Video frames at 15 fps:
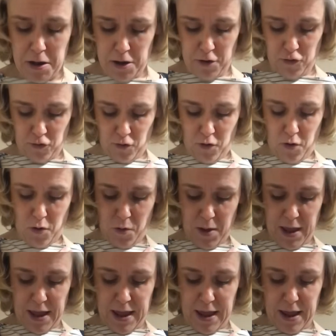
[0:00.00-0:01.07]
draw
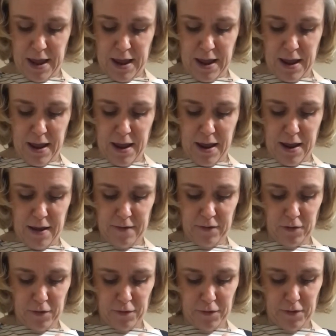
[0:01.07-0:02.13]
a sort
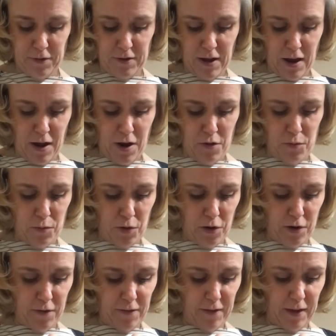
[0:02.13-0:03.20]
of
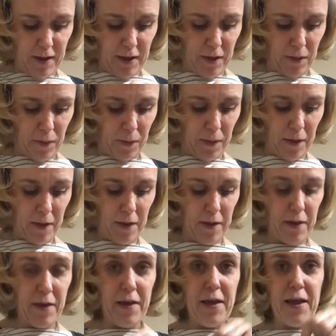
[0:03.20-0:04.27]
downwards hill
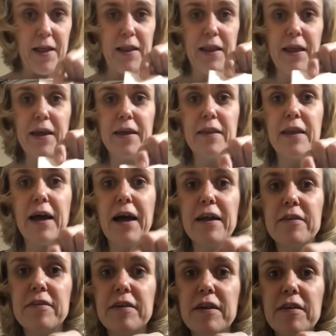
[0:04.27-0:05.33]
like that.
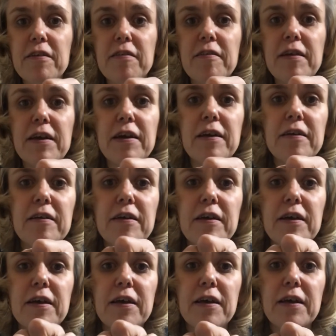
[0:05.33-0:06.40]
Can you see it?
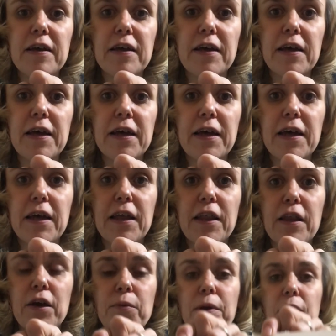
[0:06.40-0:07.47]

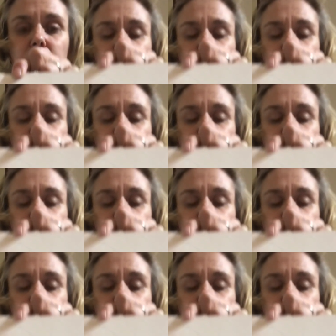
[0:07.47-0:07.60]
There we go.